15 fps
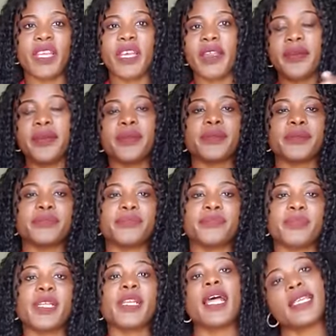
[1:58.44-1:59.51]
I don't know,
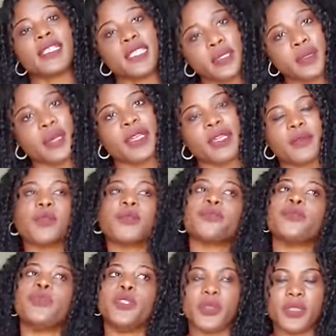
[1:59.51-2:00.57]
but I still ended up
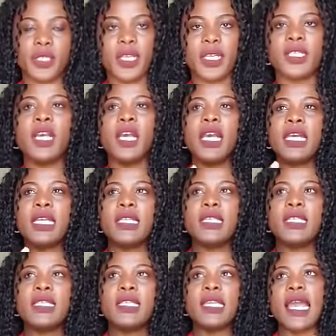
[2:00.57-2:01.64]
using it.
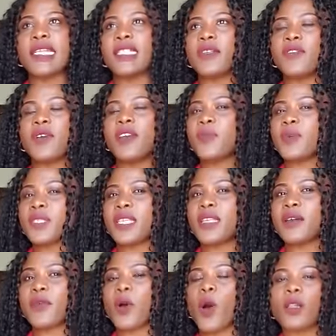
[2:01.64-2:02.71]
95% of